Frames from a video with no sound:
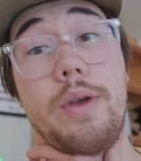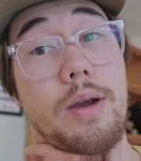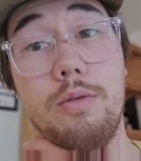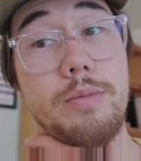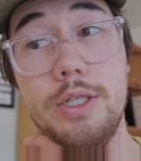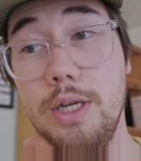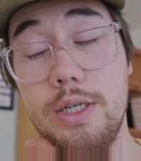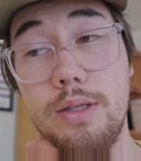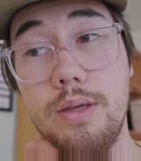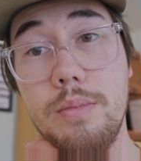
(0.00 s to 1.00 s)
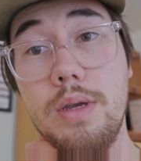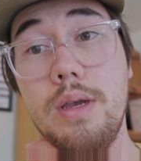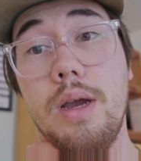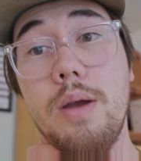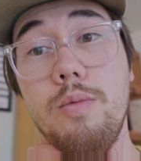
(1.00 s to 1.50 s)
I will be changing them.
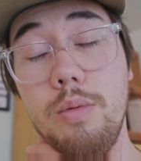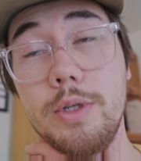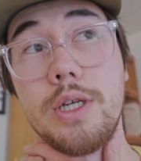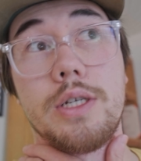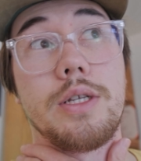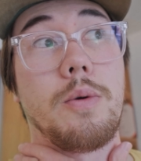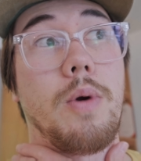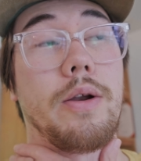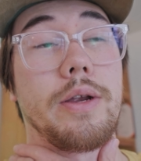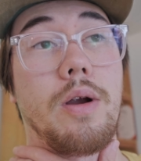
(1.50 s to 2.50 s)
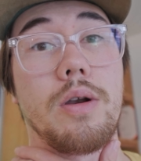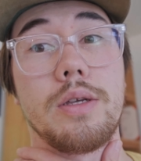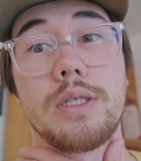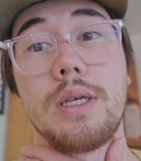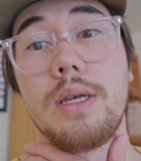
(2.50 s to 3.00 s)
I will be changing the wiring
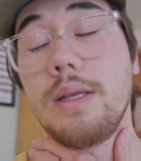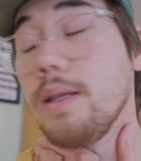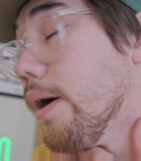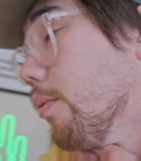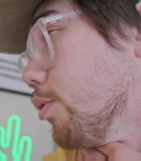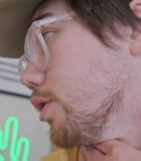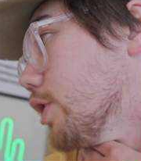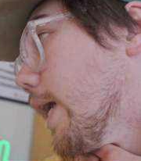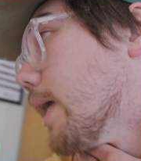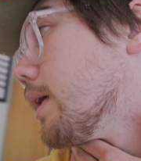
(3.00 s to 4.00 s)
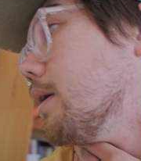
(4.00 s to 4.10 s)
harness, the output jack,